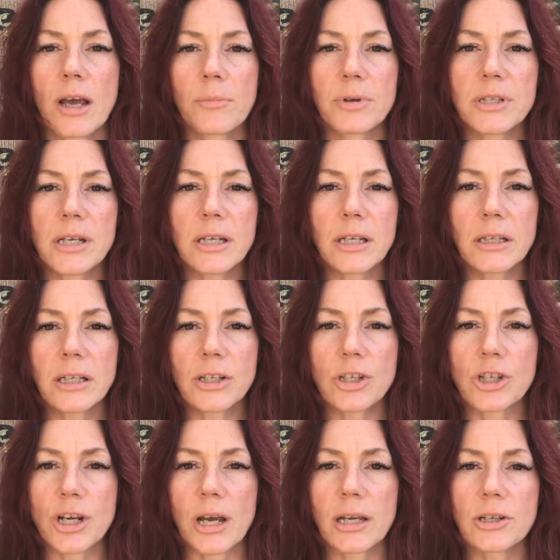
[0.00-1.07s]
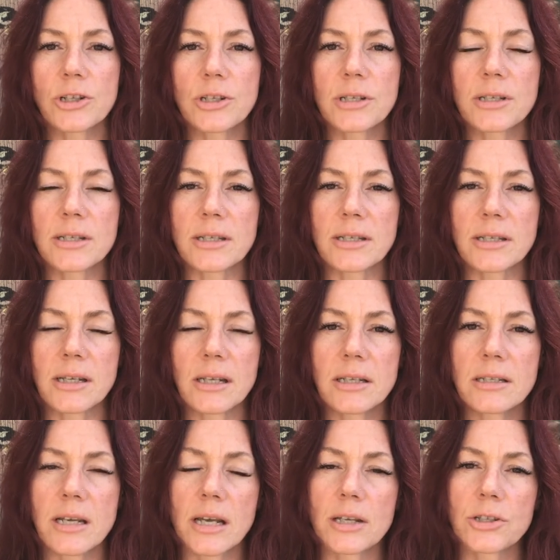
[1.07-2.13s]
particularly changes to
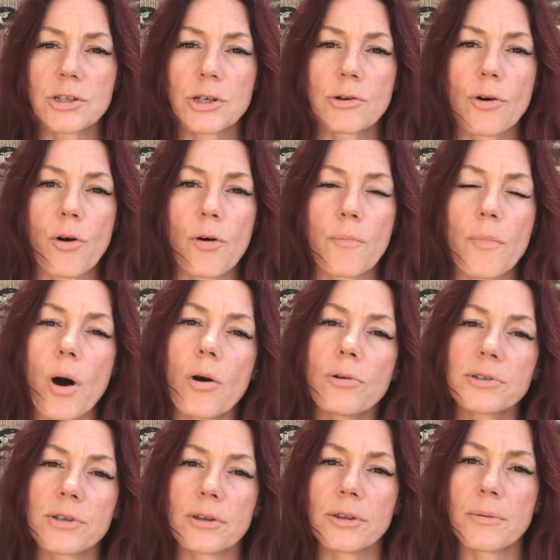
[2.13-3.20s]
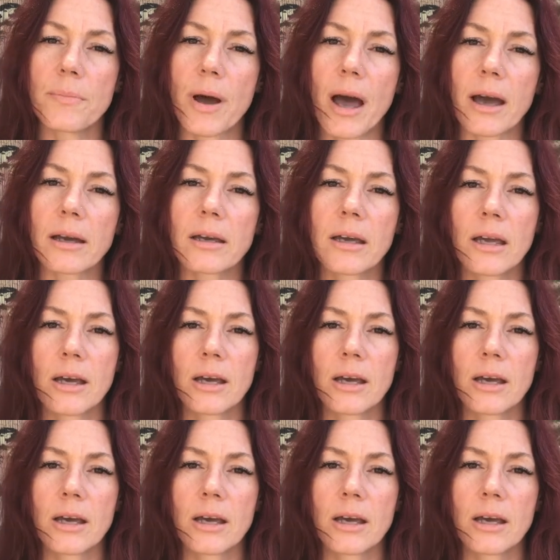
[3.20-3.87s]
skin texture or moles on the back